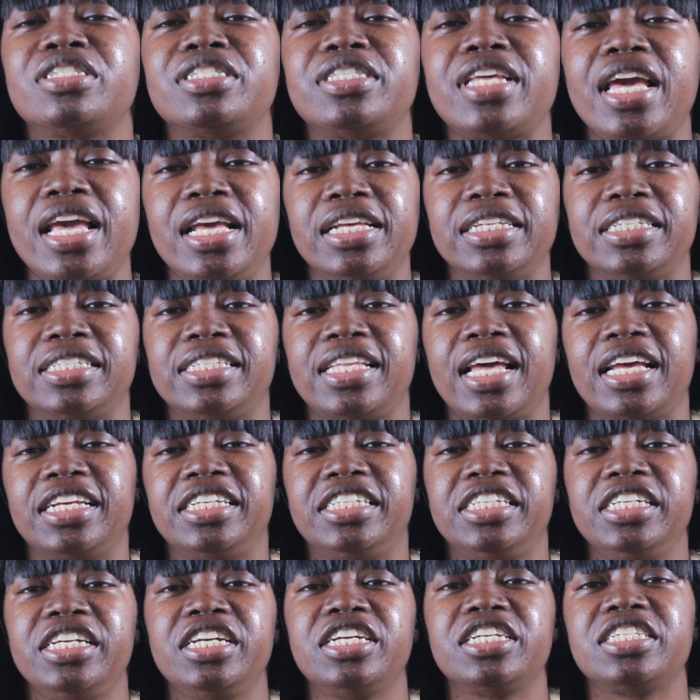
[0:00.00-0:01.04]
states that
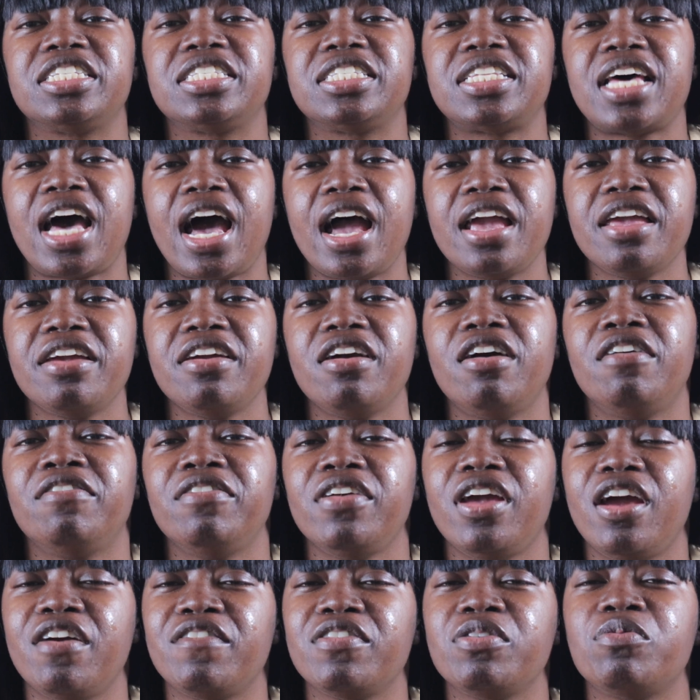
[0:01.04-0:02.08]
she is tired
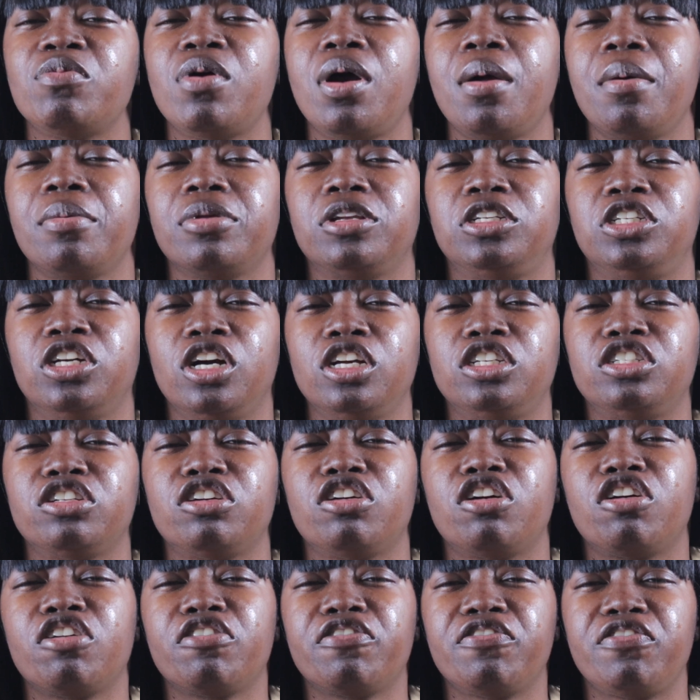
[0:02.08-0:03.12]
of everyone
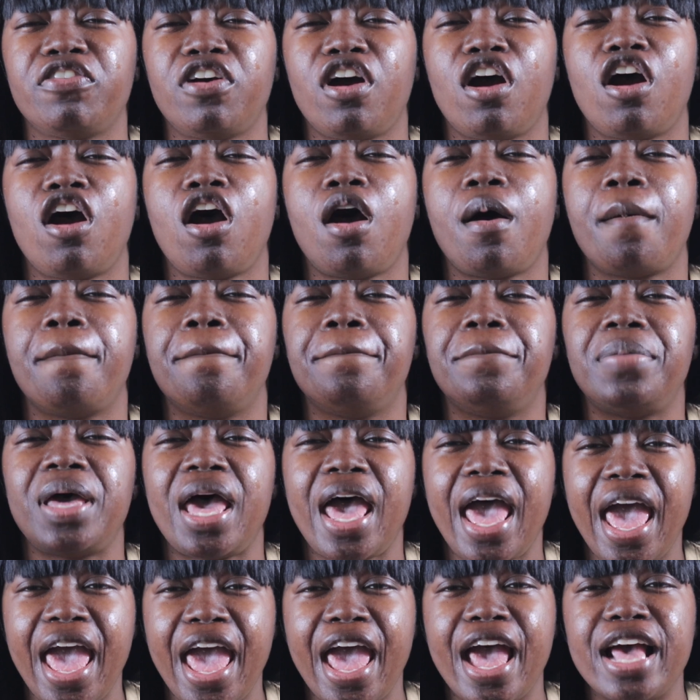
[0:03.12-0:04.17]
judging her for her
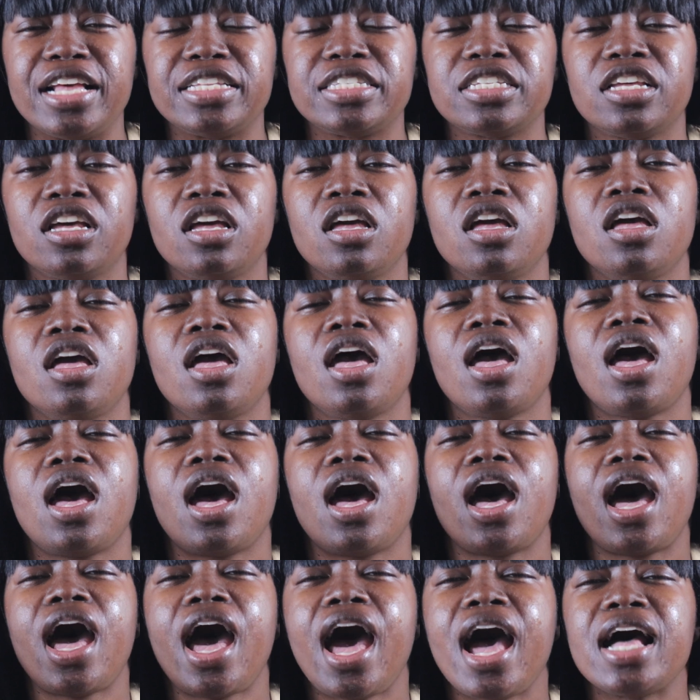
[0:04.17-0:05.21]
past.
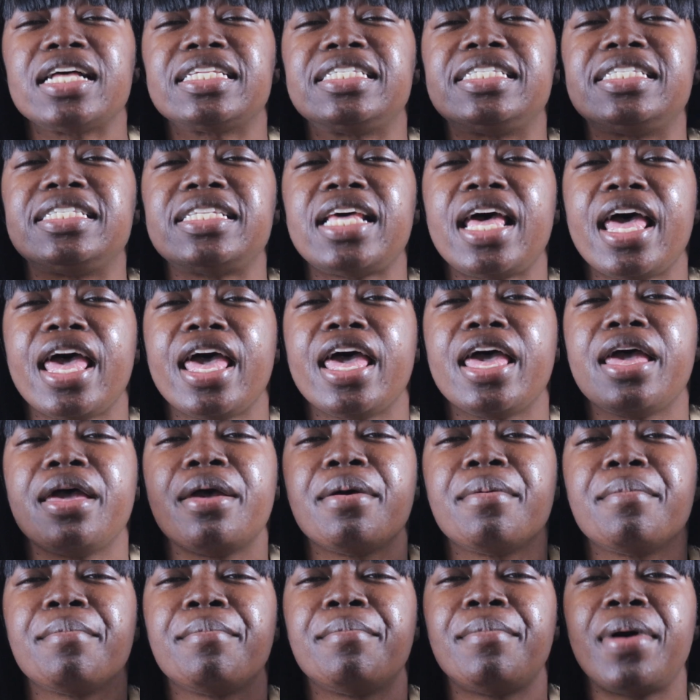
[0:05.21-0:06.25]
I
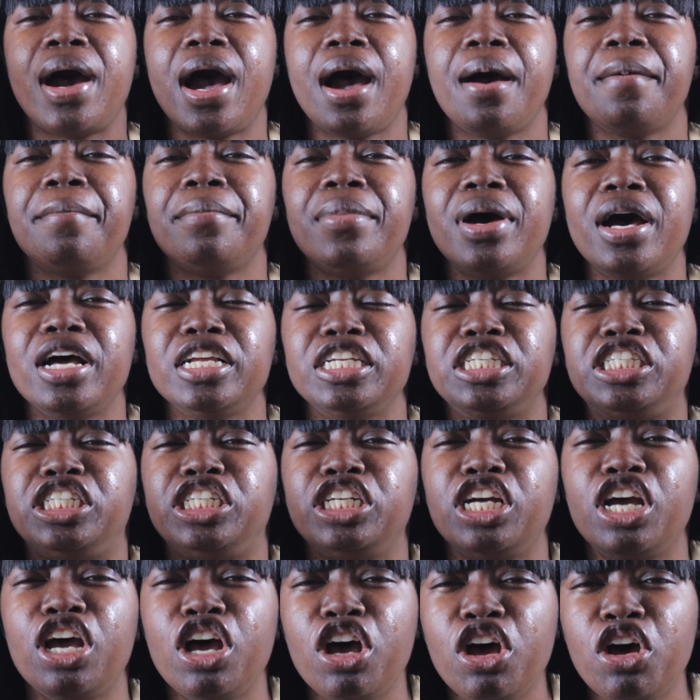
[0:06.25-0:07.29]
said, Mama
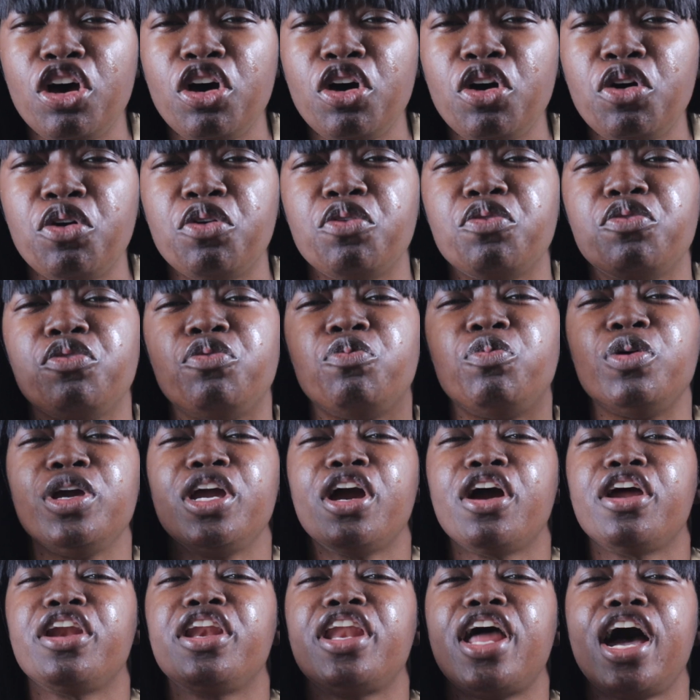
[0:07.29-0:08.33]
June, we
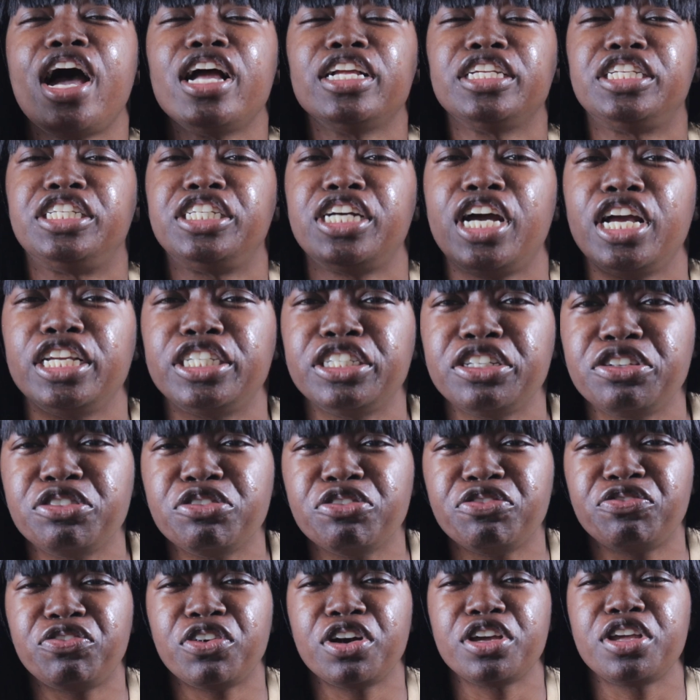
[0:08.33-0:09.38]
are not judging
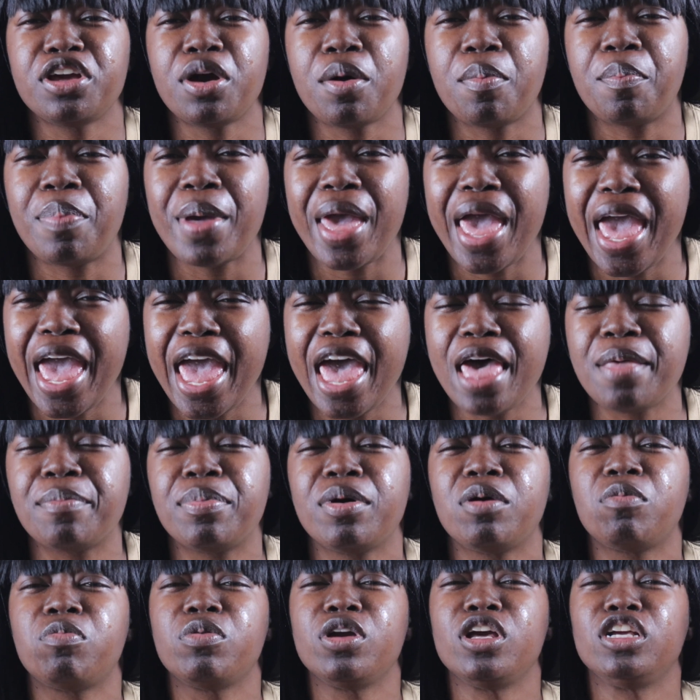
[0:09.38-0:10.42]
you for your past,
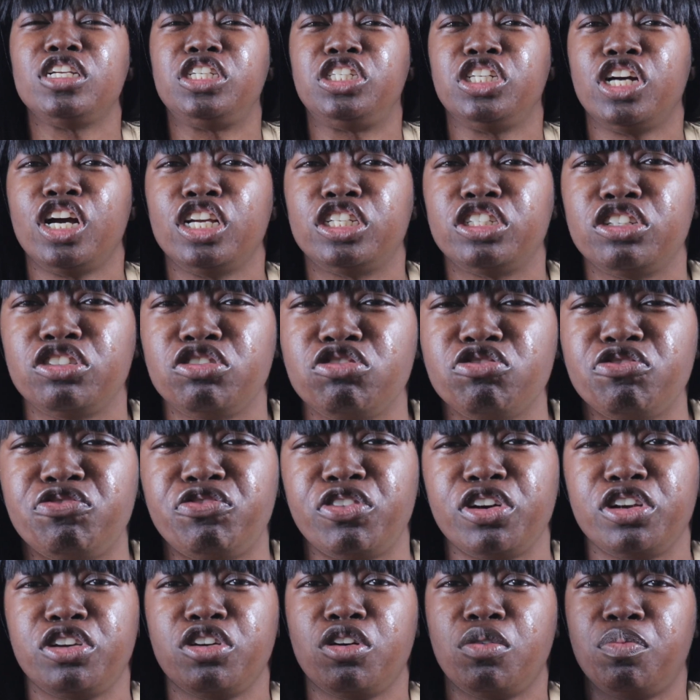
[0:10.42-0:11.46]
but we judging you
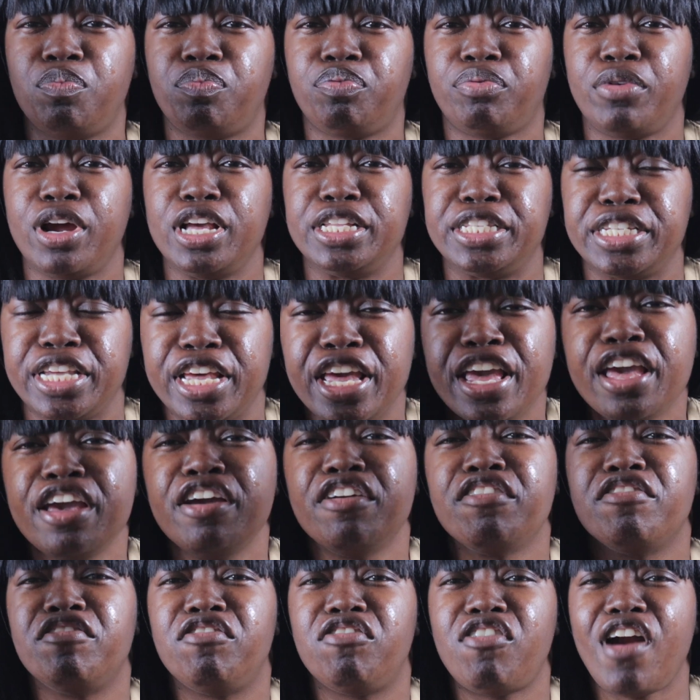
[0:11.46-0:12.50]
for your present
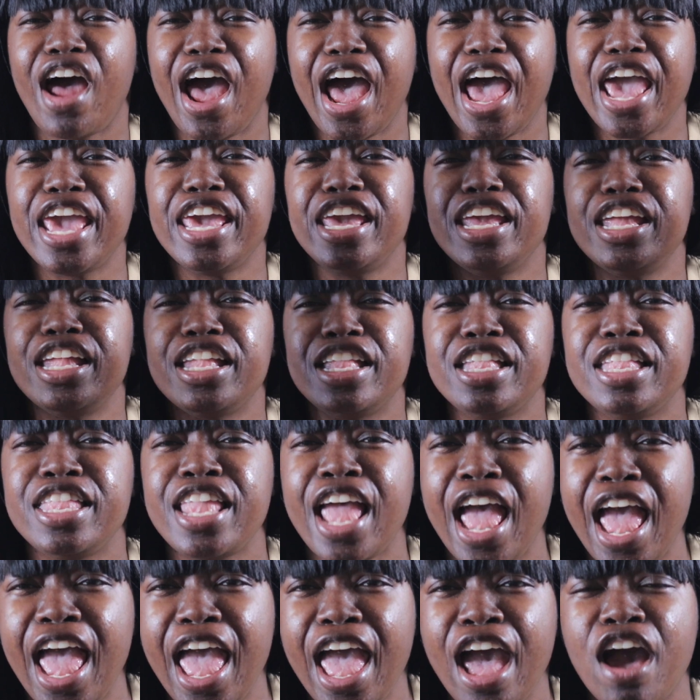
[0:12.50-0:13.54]
right
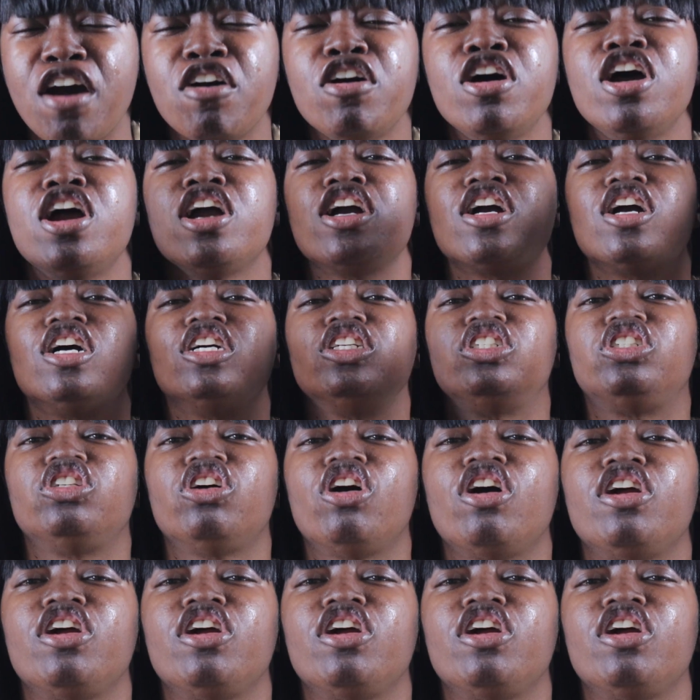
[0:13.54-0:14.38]
now, because